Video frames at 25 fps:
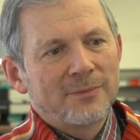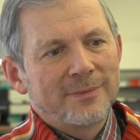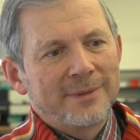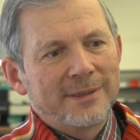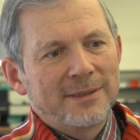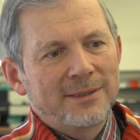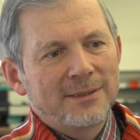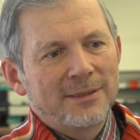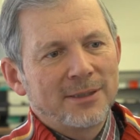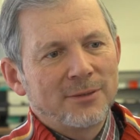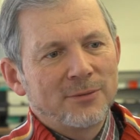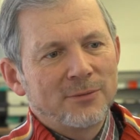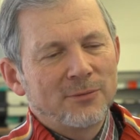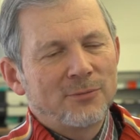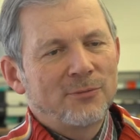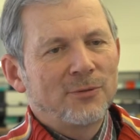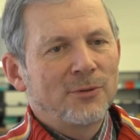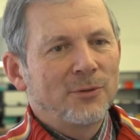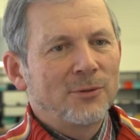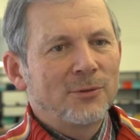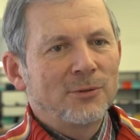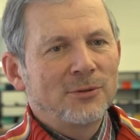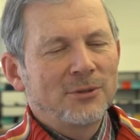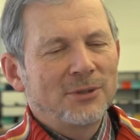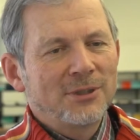instead of
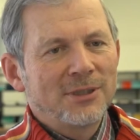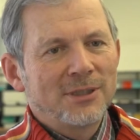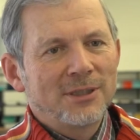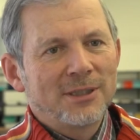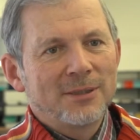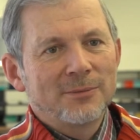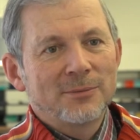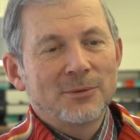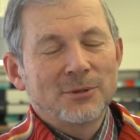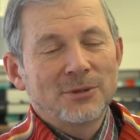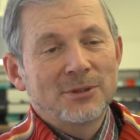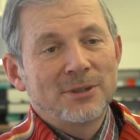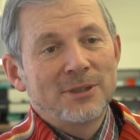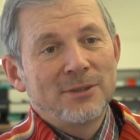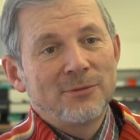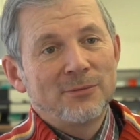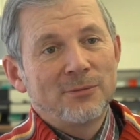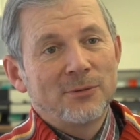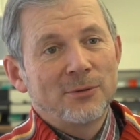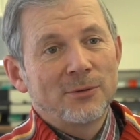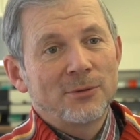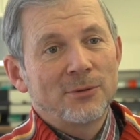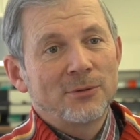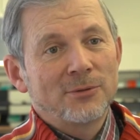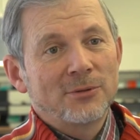focusing, I was
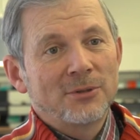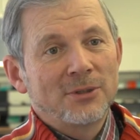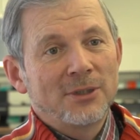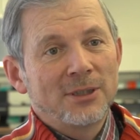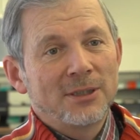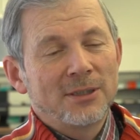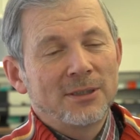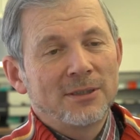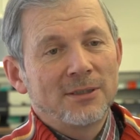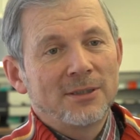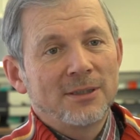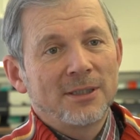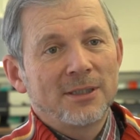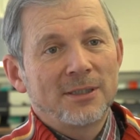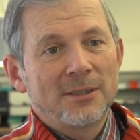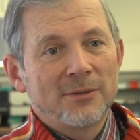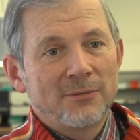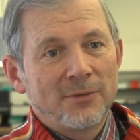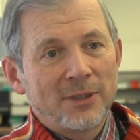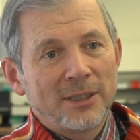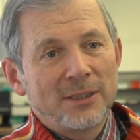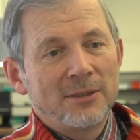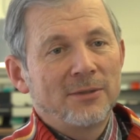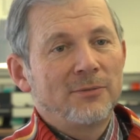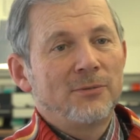defocusing and take a
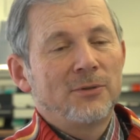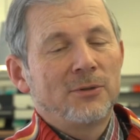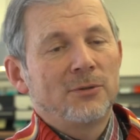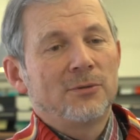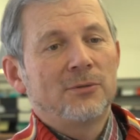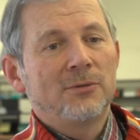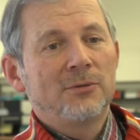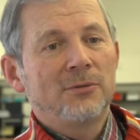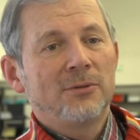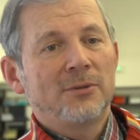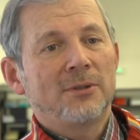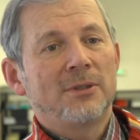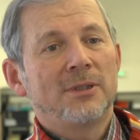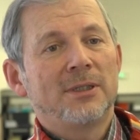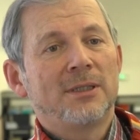wider view,